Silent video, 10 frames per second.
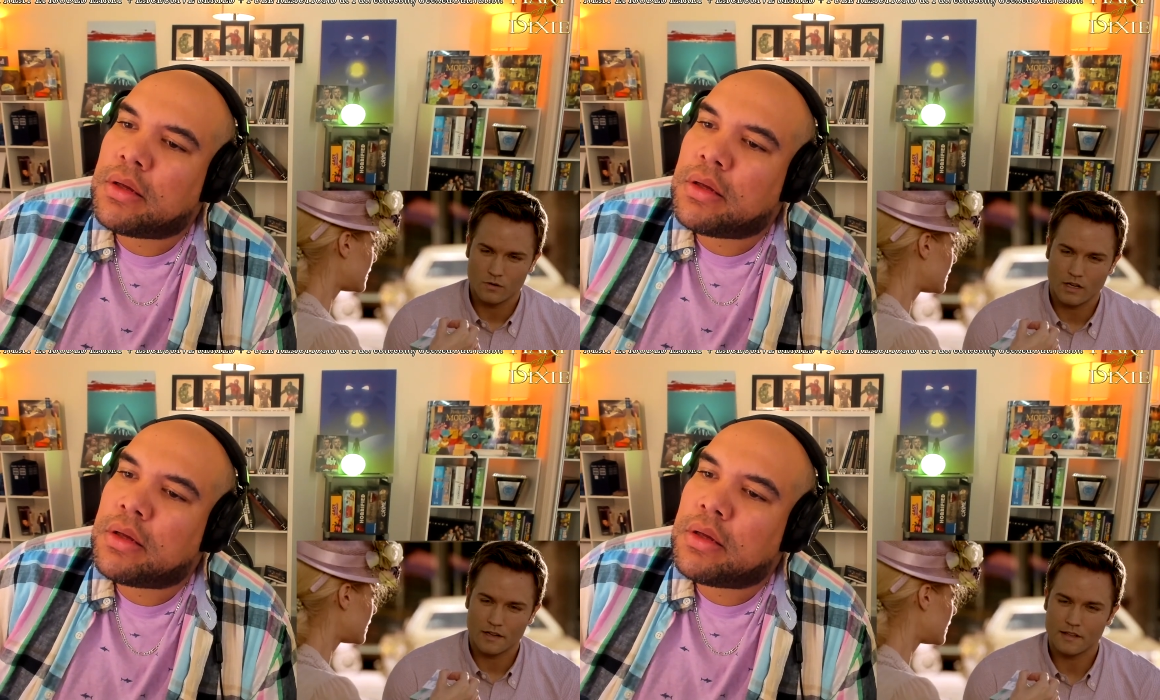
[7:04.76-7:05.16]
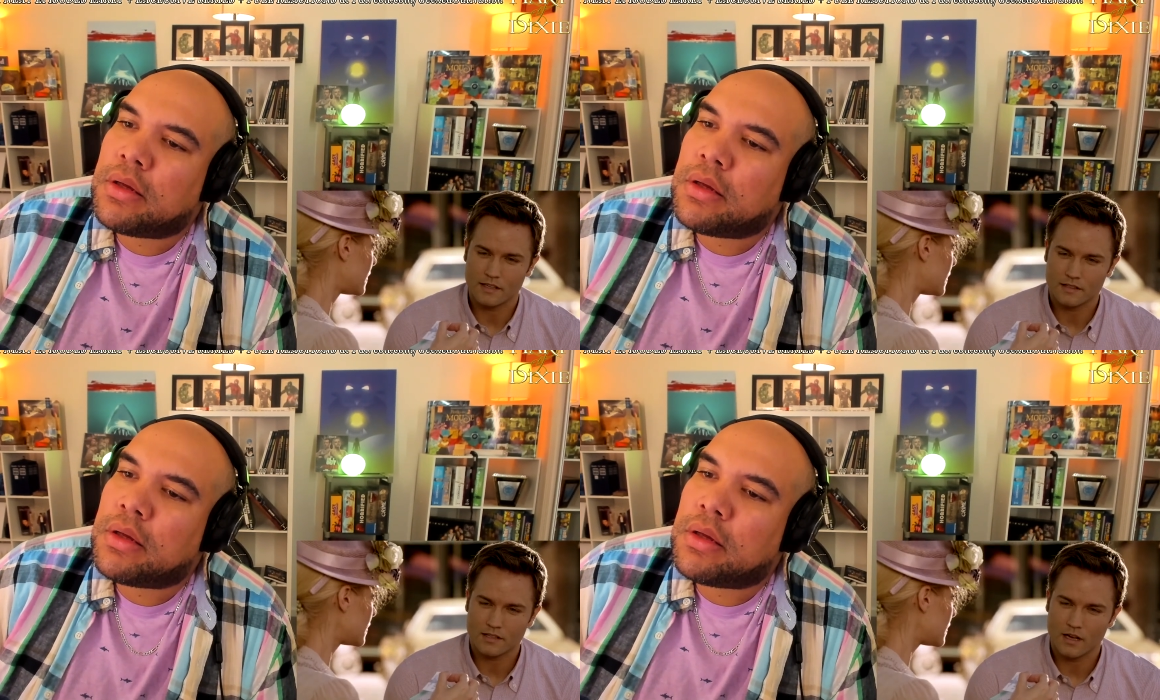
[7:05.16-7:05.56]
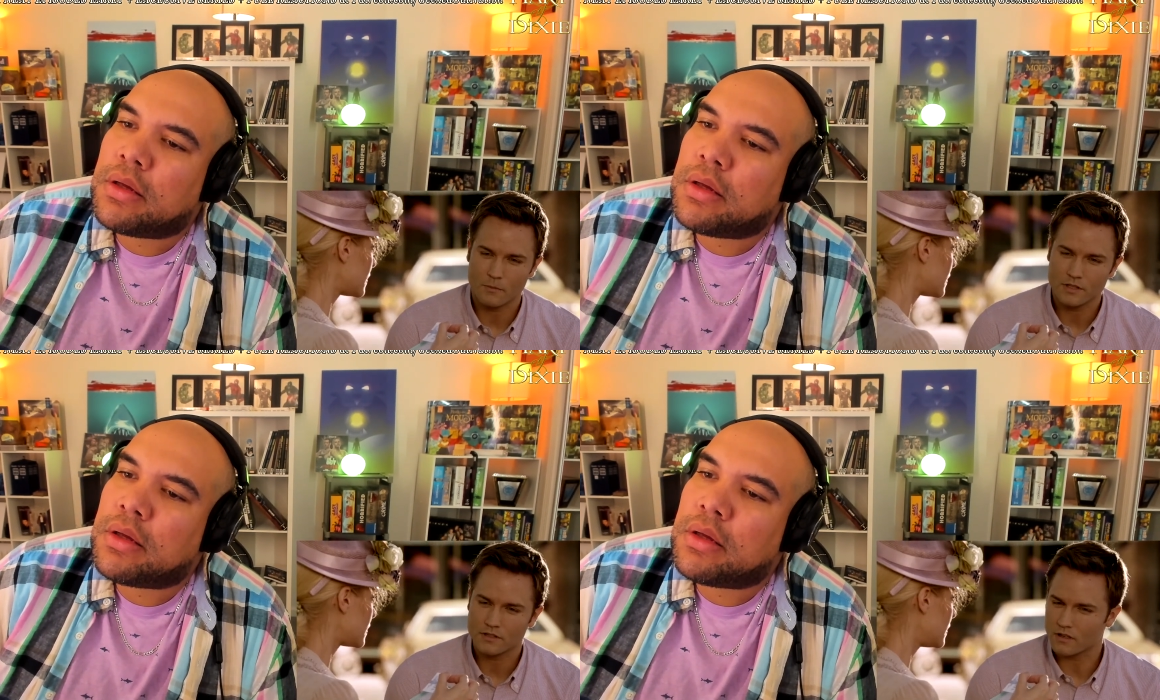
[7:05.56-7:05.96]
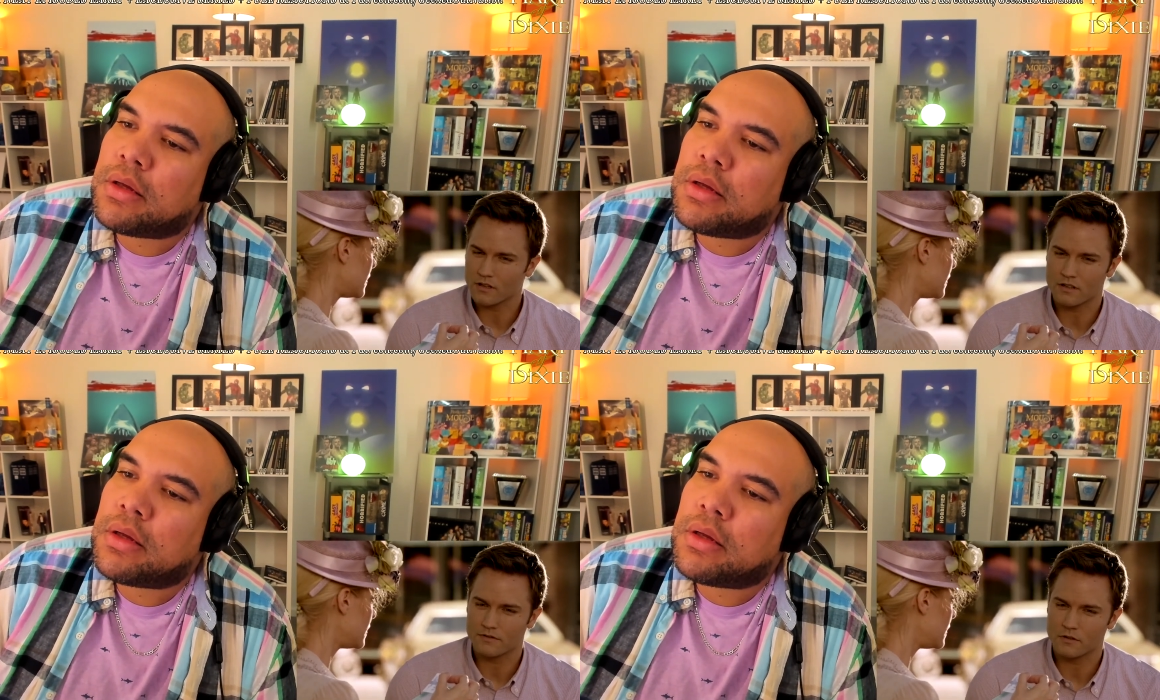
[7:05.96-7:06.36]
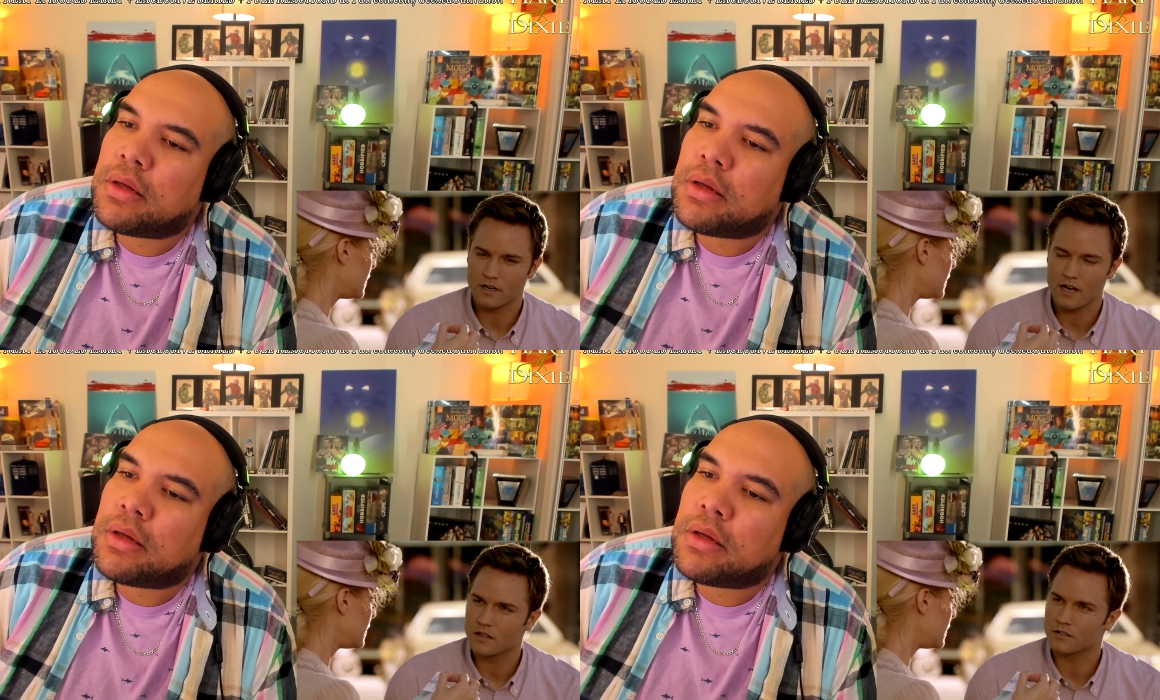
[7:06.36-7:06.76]
Speaker 1: Well, I think it's time we start looking for a
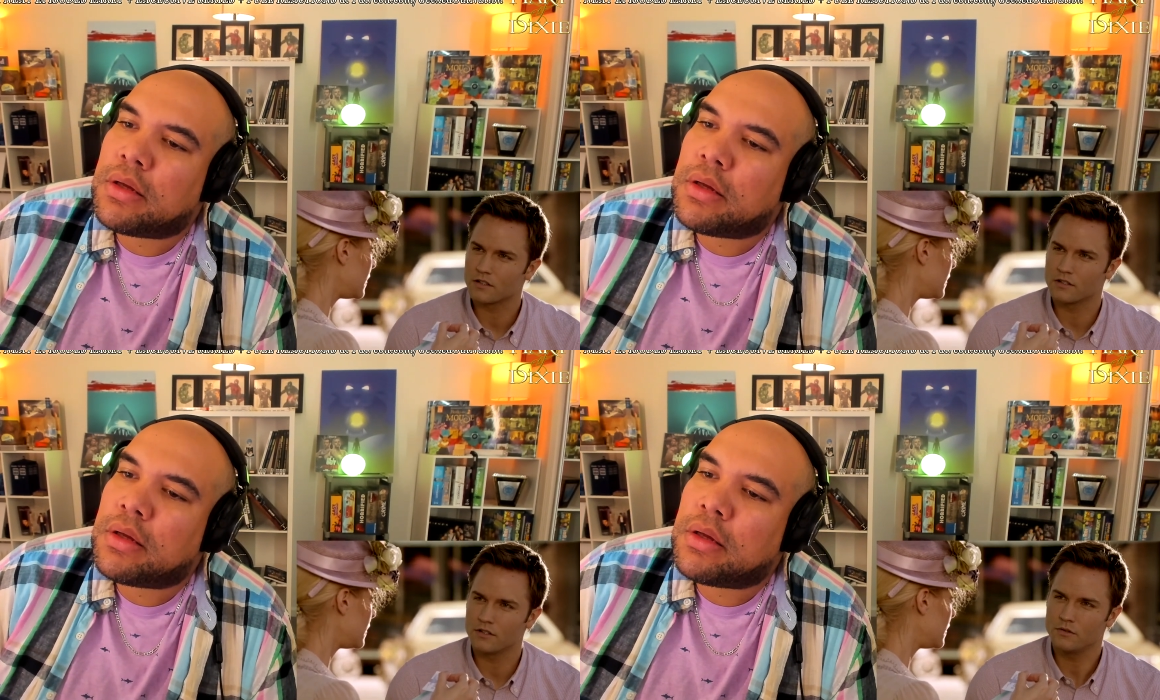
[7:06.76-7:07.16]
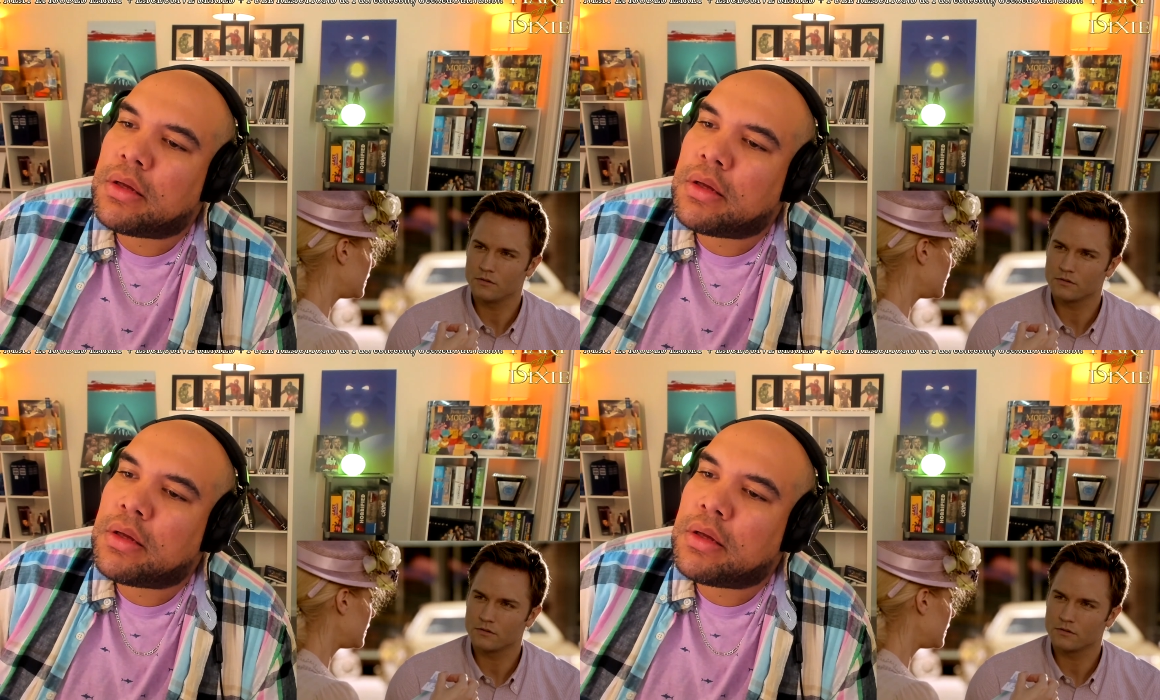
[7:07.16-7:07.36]
house, don't you?